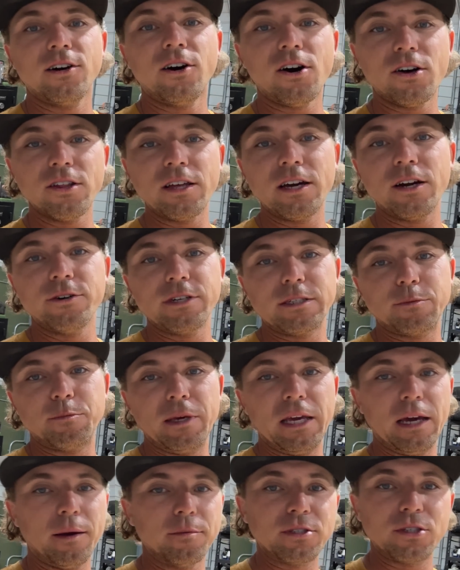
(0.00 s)
all the
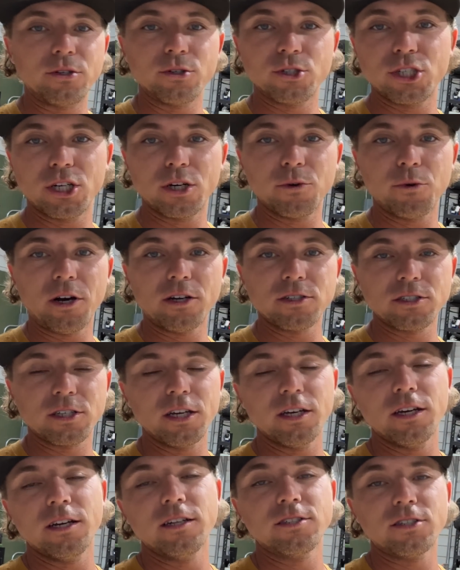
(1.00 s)
OSB up, so shear wall is
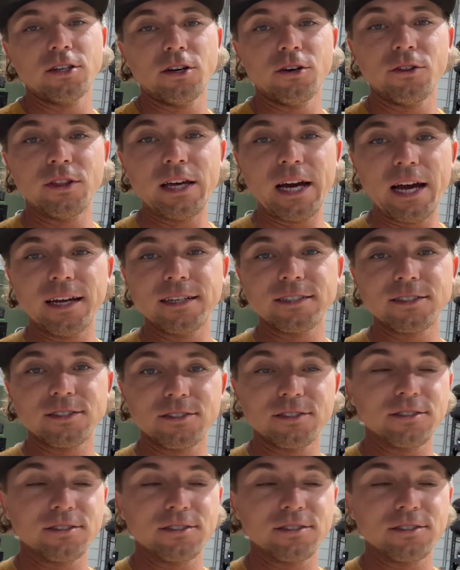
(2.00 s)
good. So that is